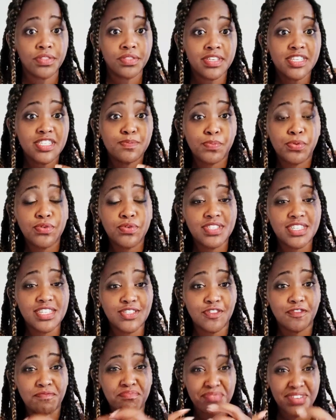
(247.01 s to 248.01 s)
this process
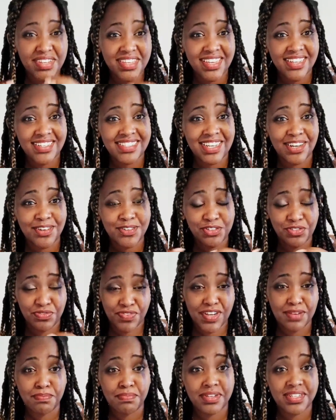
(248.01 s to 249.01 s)
of breaking down your
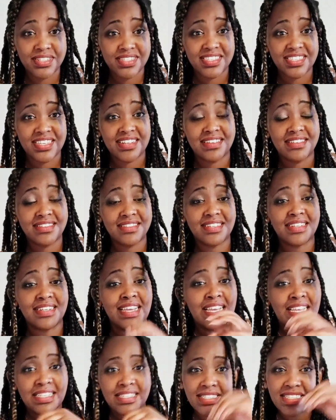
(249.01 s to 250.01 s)
red blood cells and
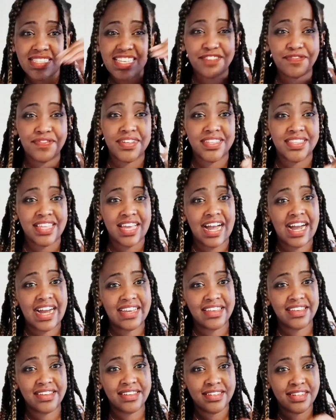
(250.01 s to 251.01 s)
saving the
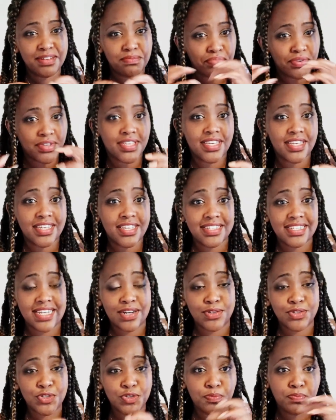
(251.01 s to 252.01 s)
iron and breaking it
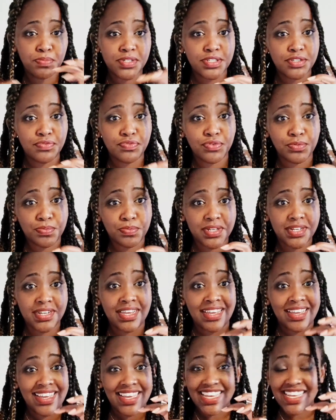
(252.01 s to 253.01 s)
down to bilirubin
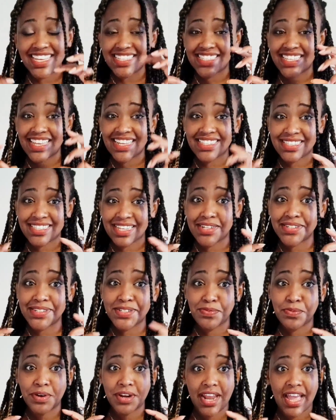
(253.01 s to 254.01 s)
is exactly
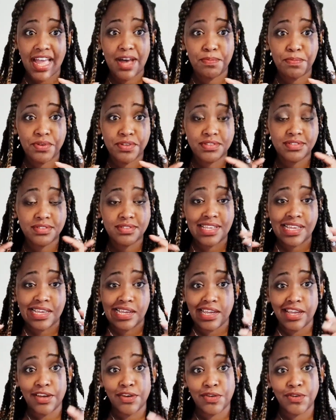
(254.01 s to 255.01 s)
what happens
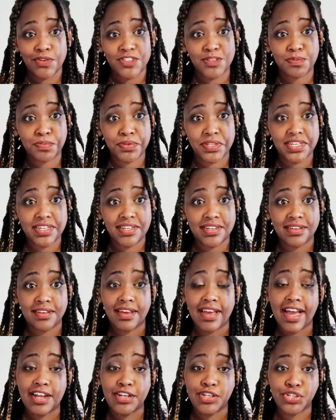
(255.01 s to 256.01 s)
in your spleen
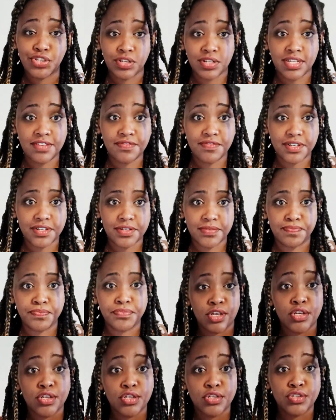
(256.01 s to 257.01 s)
and your liver.
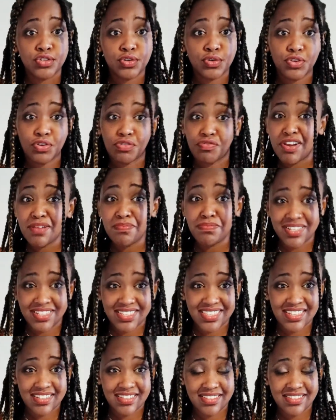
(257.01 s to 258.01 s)
So your red blood
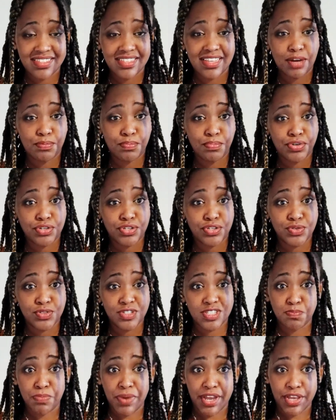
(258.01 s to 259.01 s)
cells are
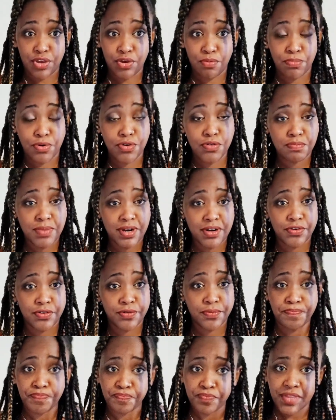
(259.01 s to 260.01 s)
produced by your bone marrow.
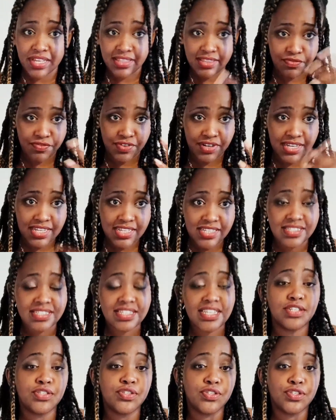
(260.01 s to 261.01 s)
They're released
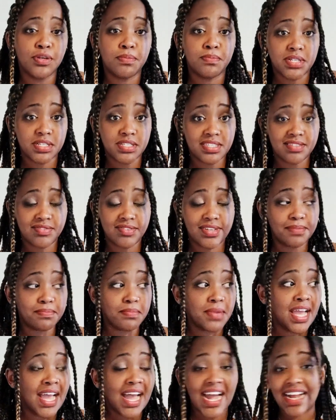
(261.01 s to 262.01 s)
into your bloodstream
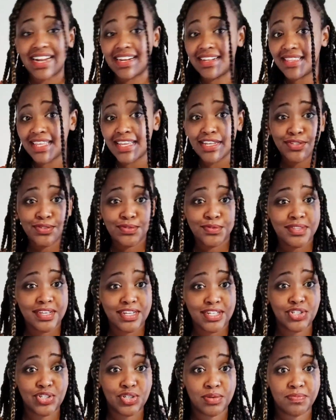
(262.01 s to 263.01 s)
and they do their
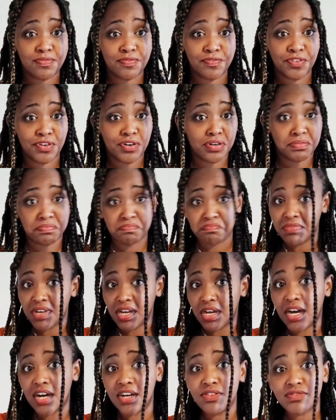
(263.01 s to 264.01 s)
job for
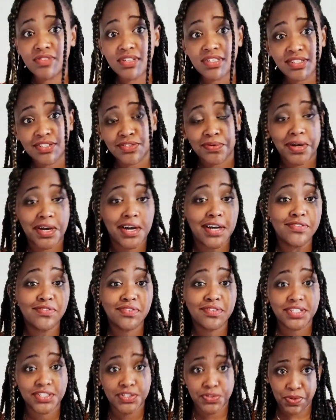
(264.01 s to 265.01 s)
100 to
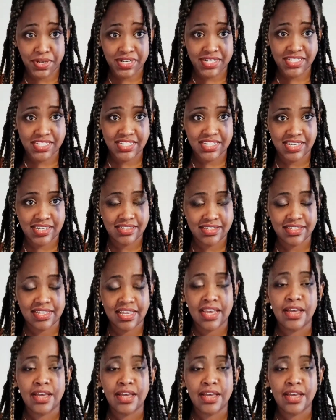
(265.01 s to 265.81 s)
120 days.